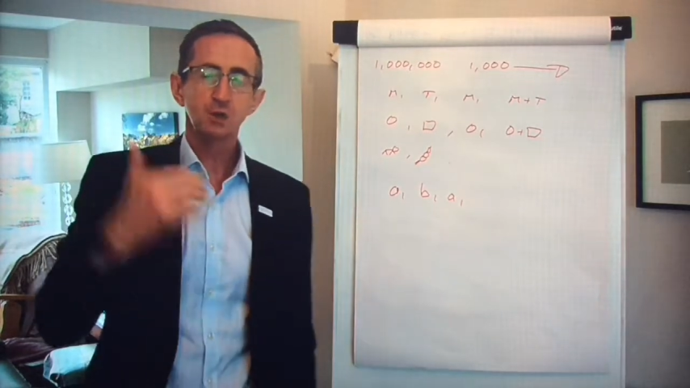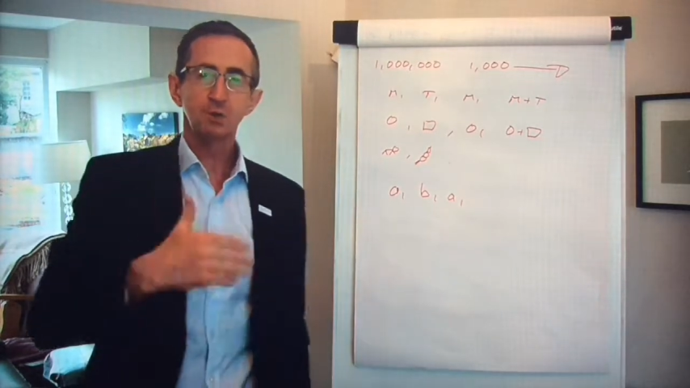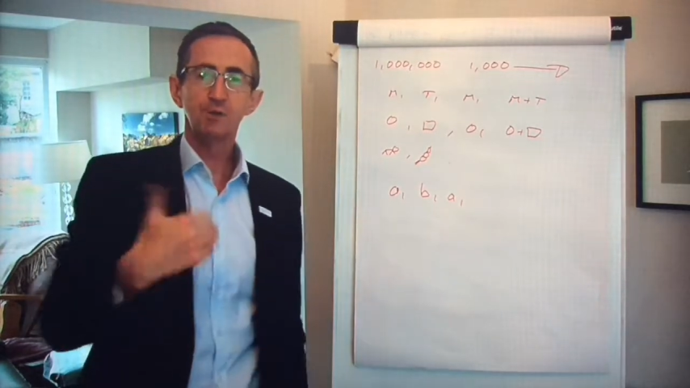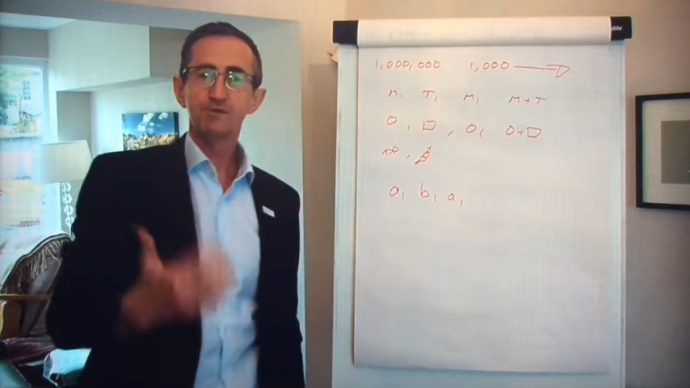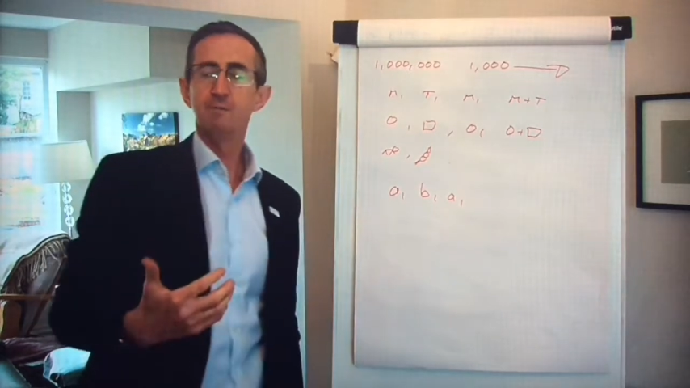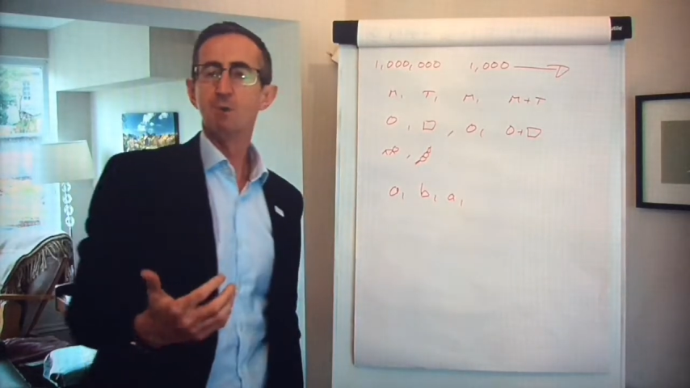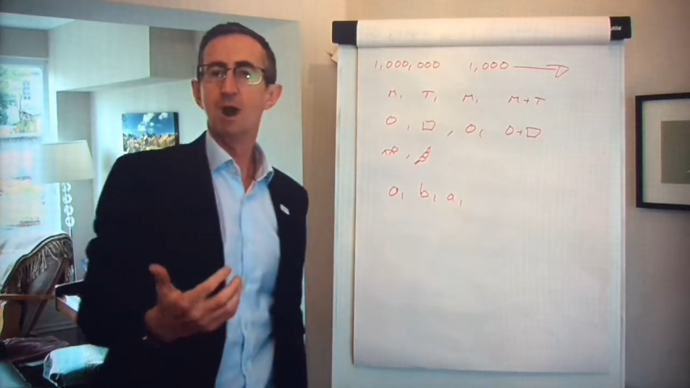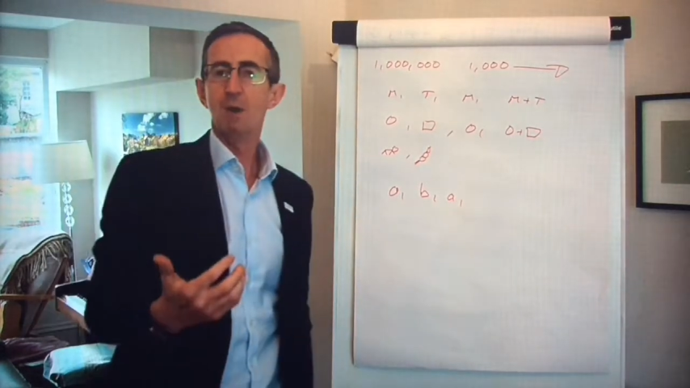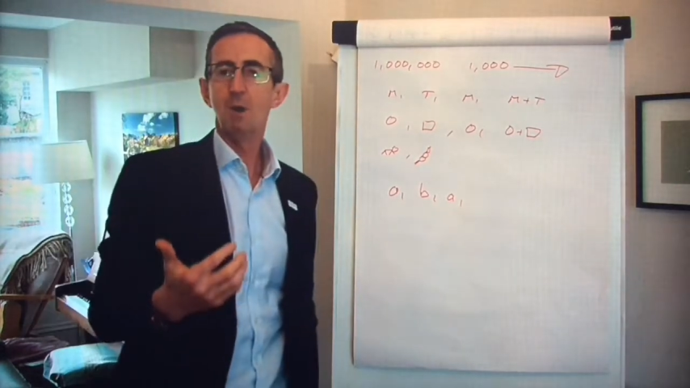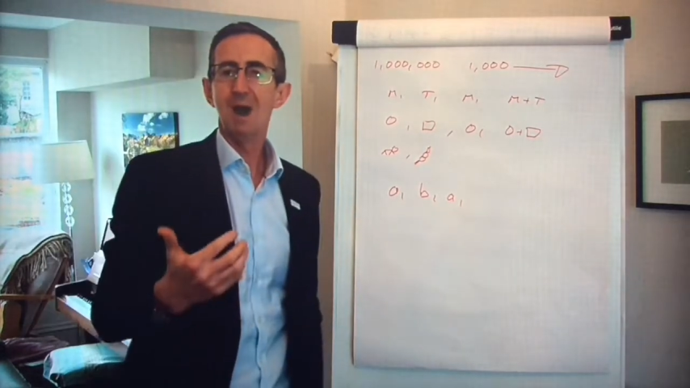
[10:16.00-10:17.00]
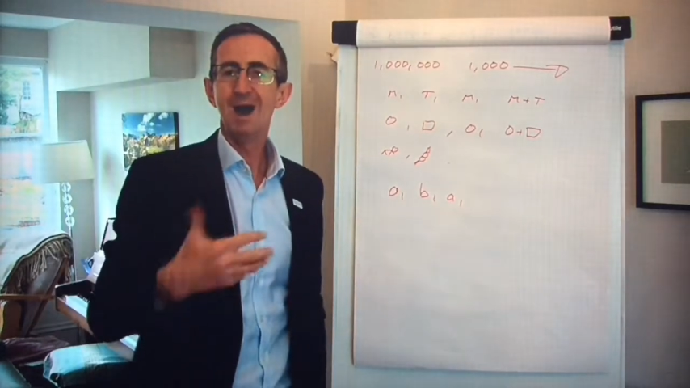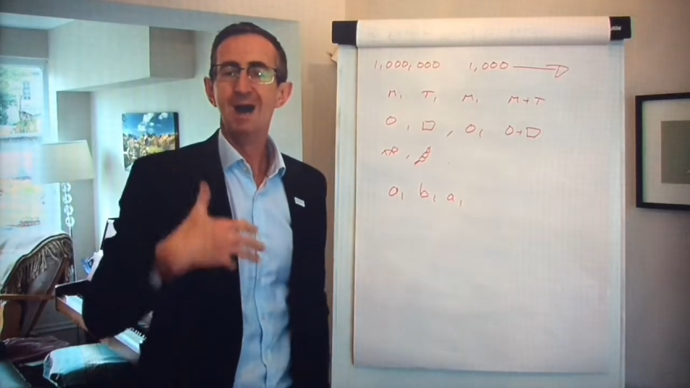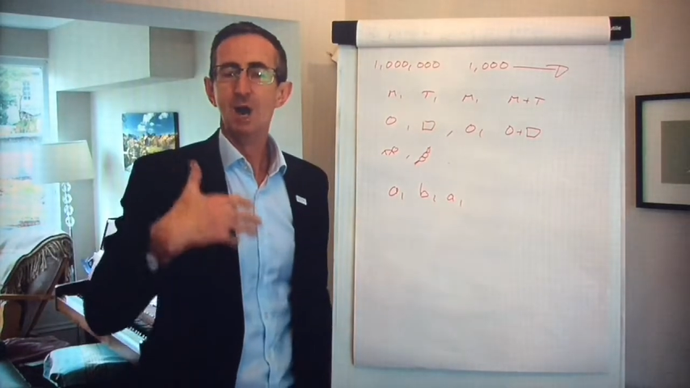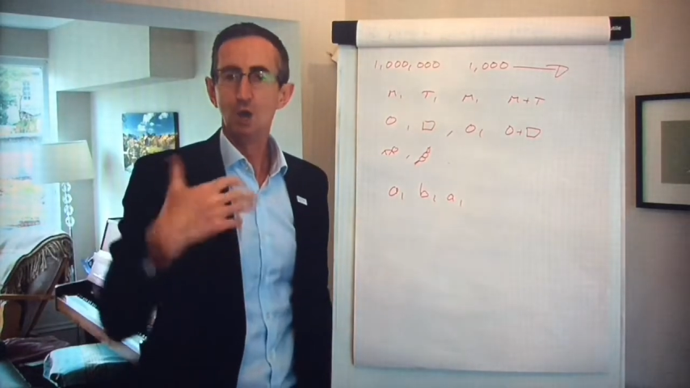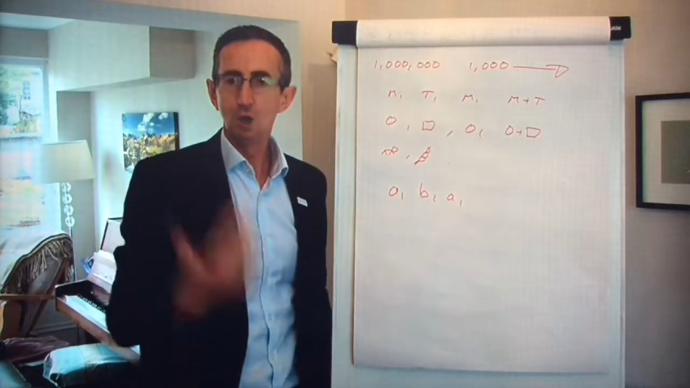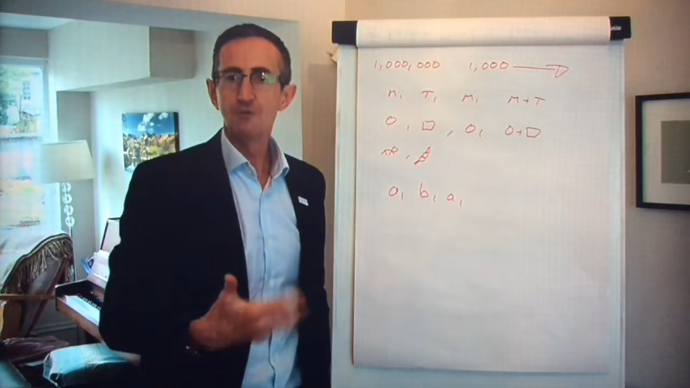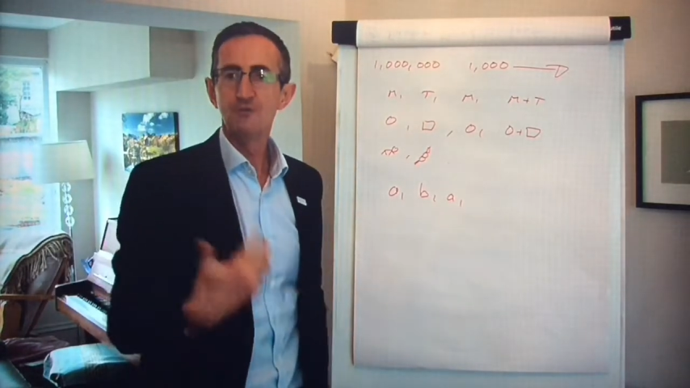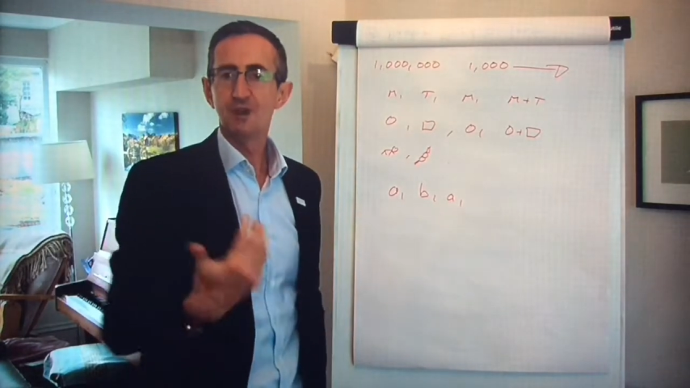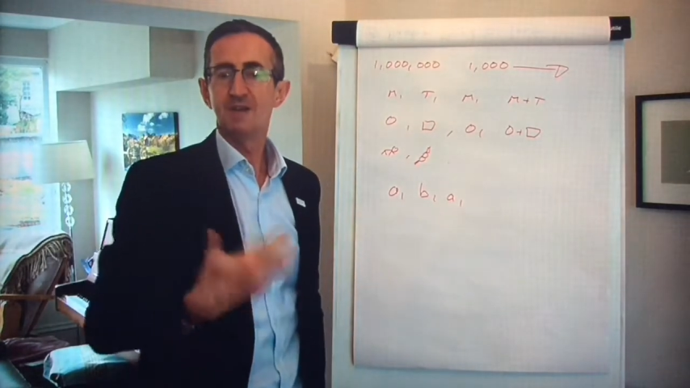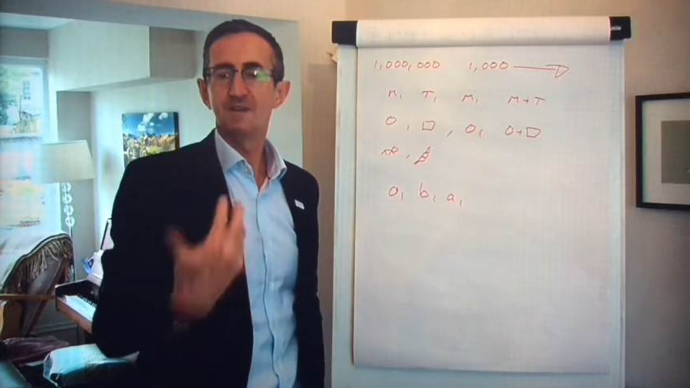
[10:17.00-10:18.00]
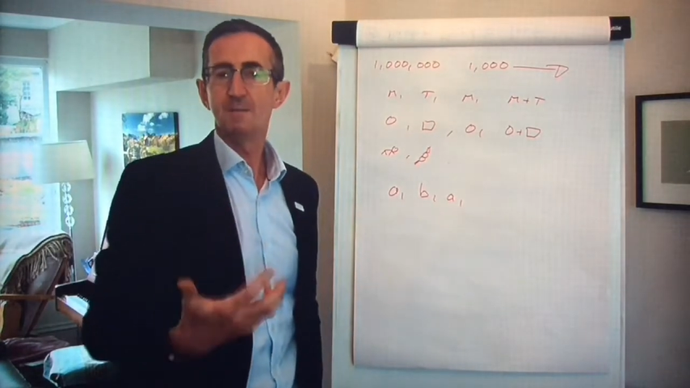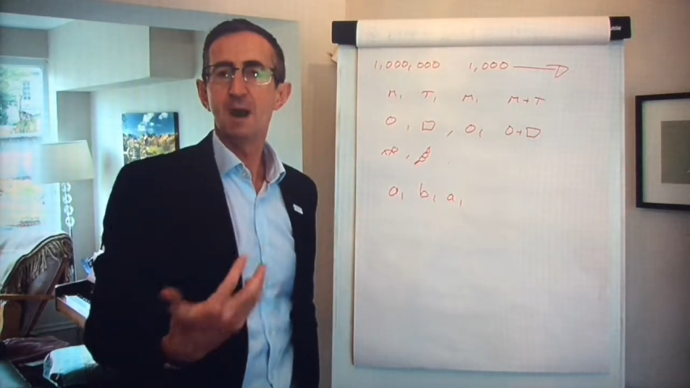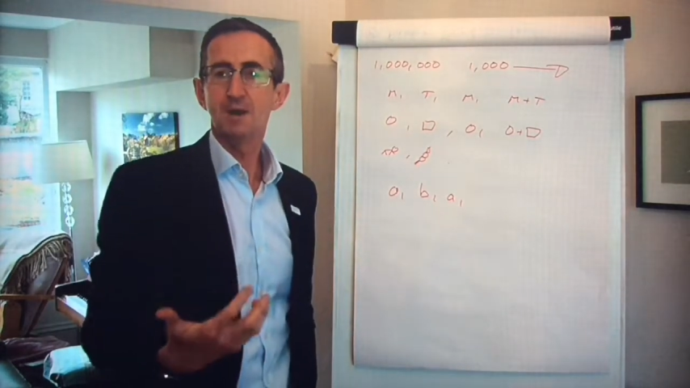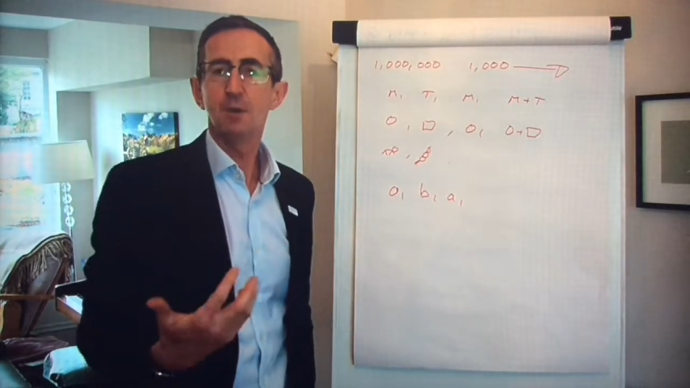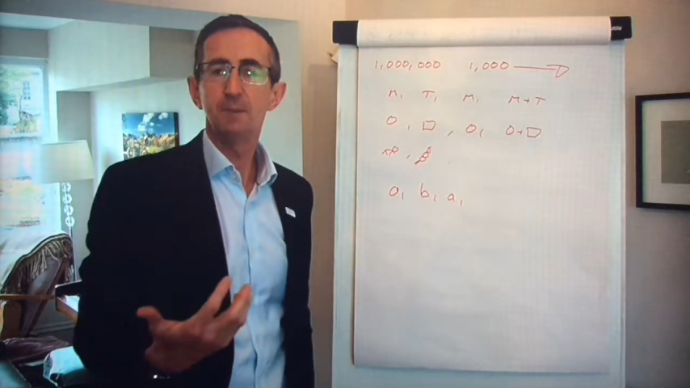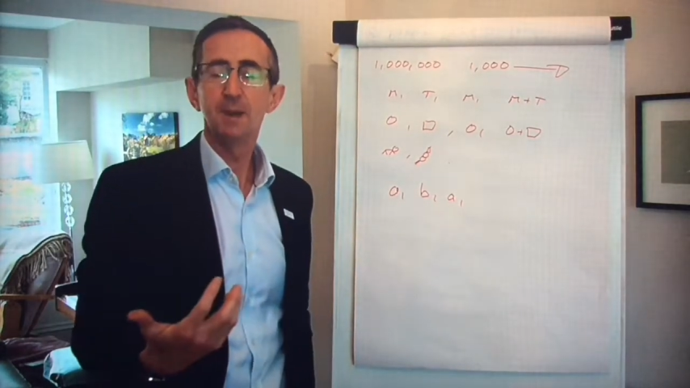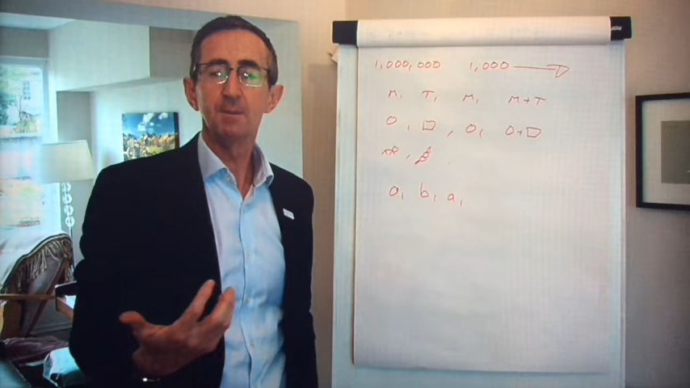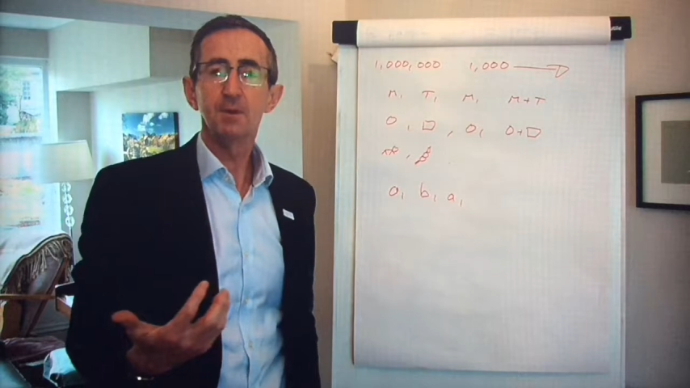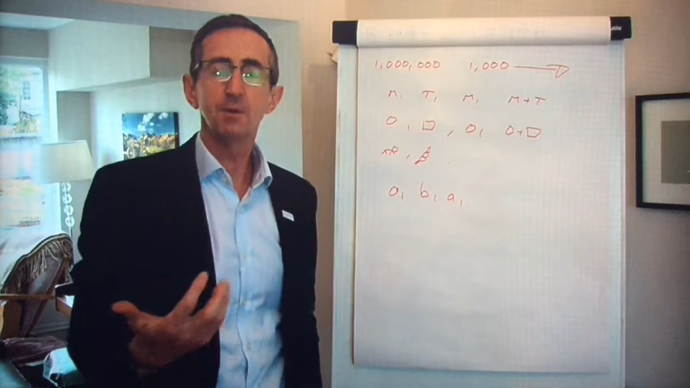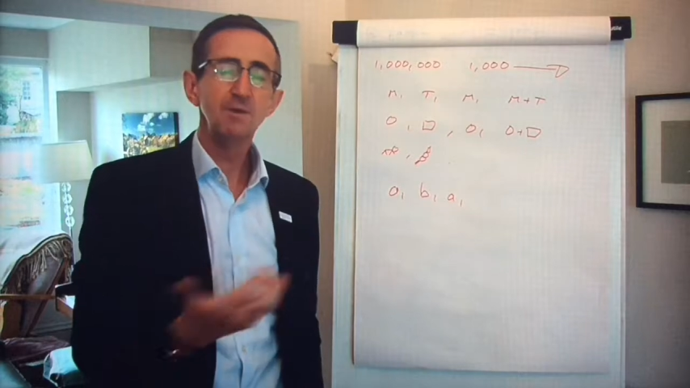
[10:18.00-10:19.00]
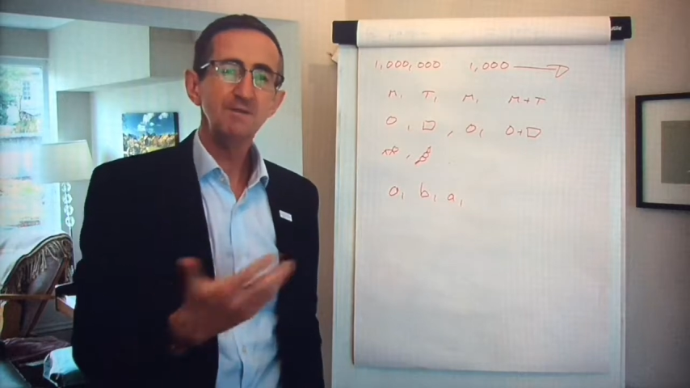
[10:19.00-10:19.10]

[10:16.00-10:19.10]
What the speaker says: to go somewhere where logically they might not be able to go.